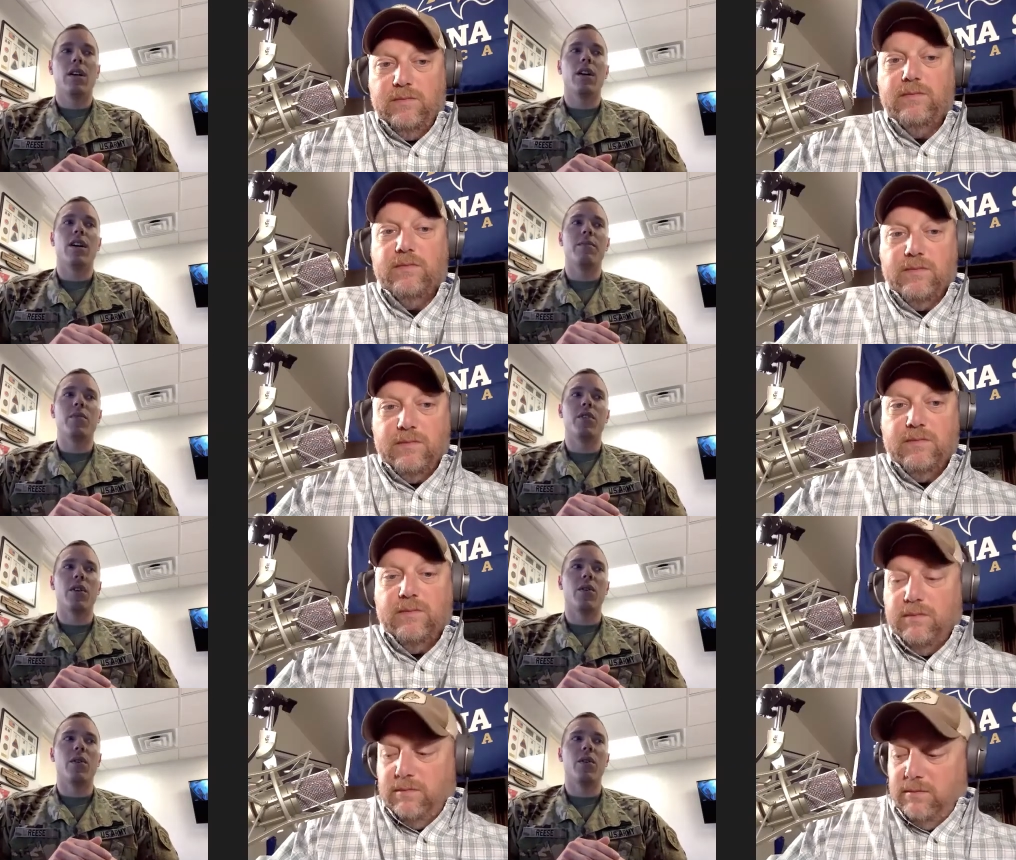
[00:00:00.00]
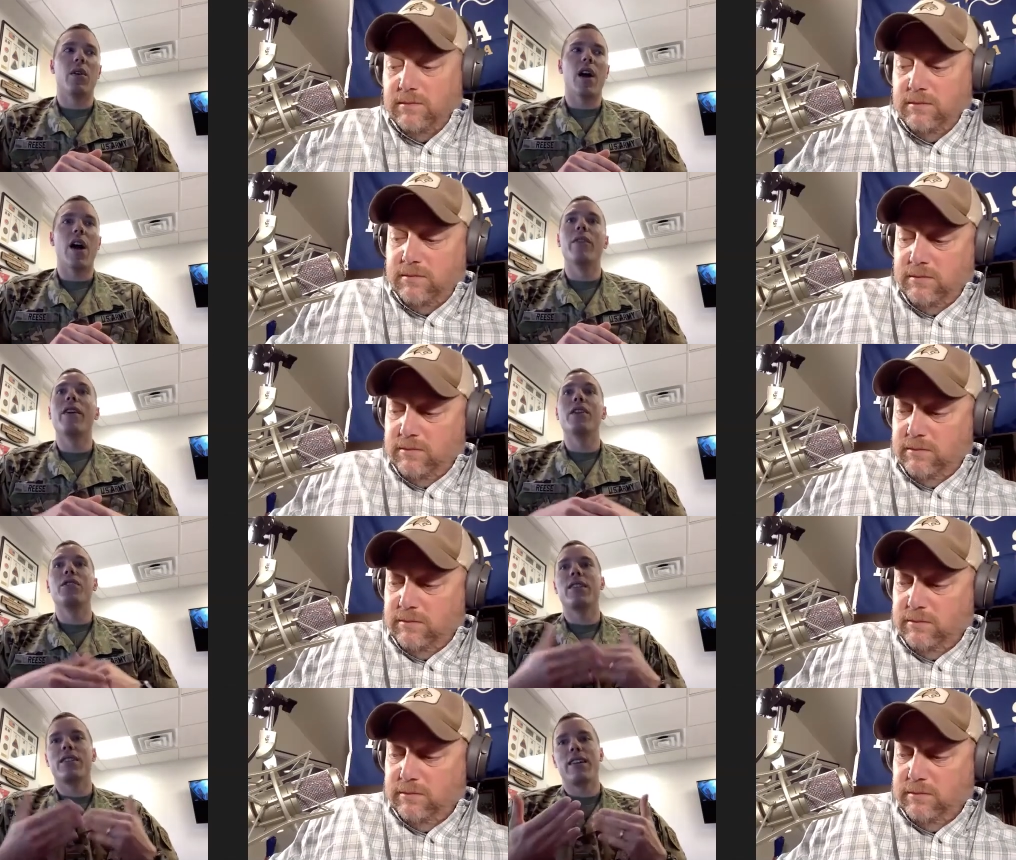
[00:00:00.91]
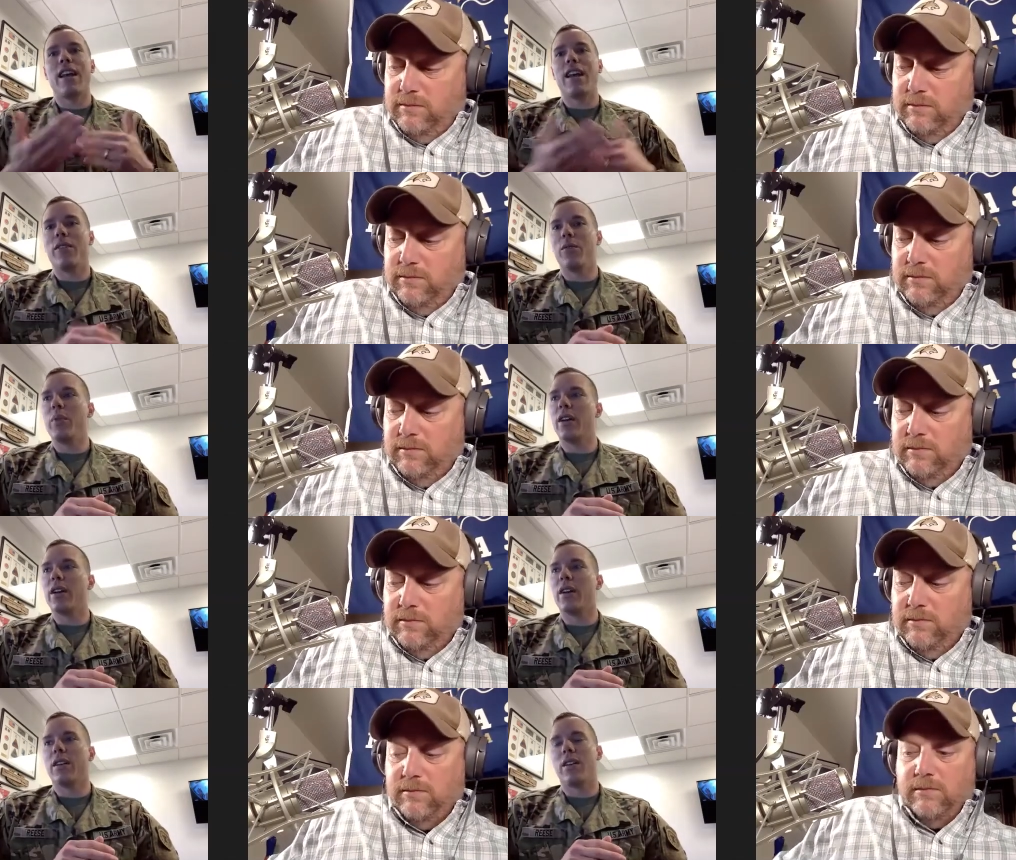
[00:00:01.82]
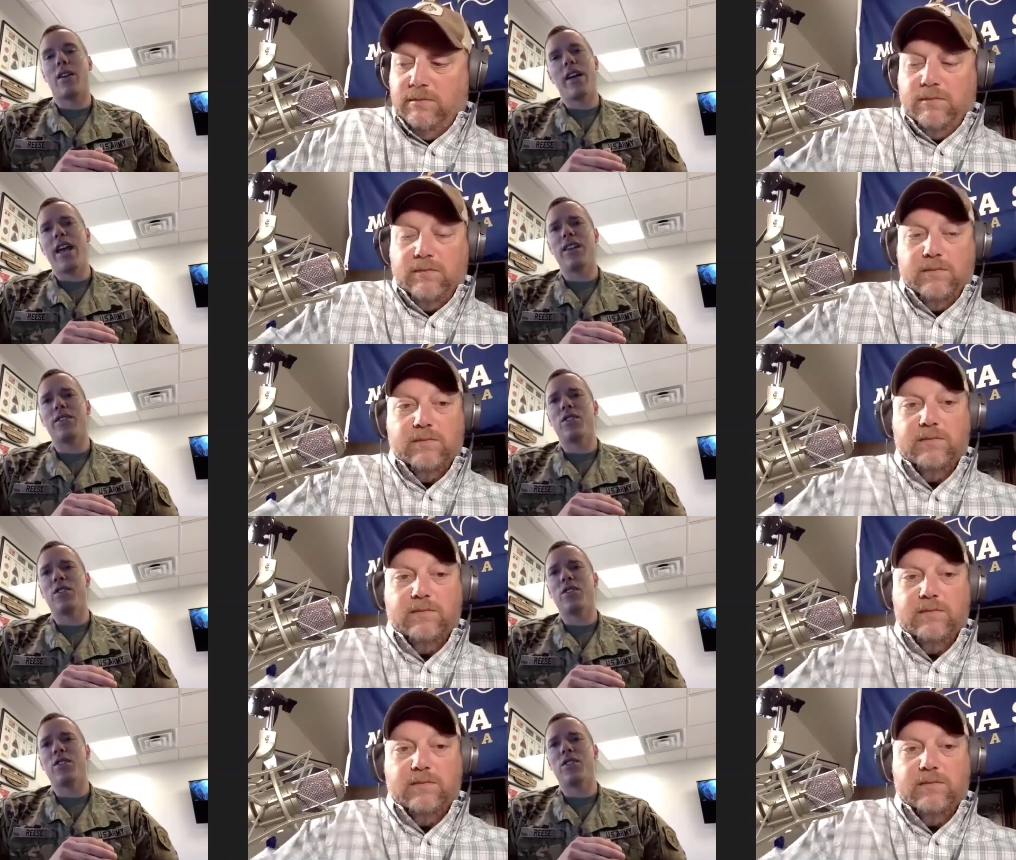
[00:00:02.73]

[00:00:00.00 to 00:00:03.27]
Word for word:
Speaker 1: Um, so I would venture to say it would be a, you know, I hate